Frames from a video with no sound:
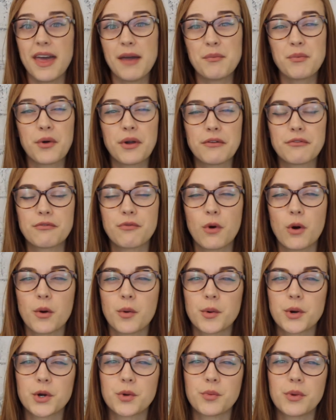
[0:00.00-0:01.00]
that point
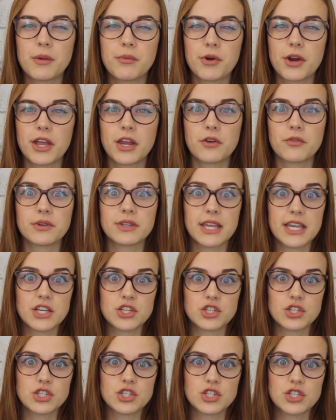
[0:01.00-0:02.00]
forward, we were in a
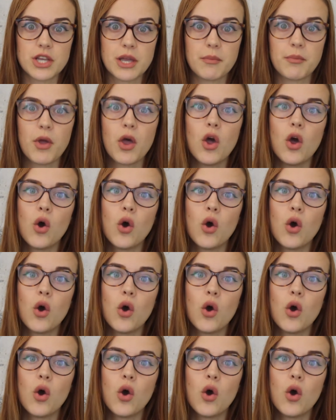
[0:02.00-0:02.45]
relationship,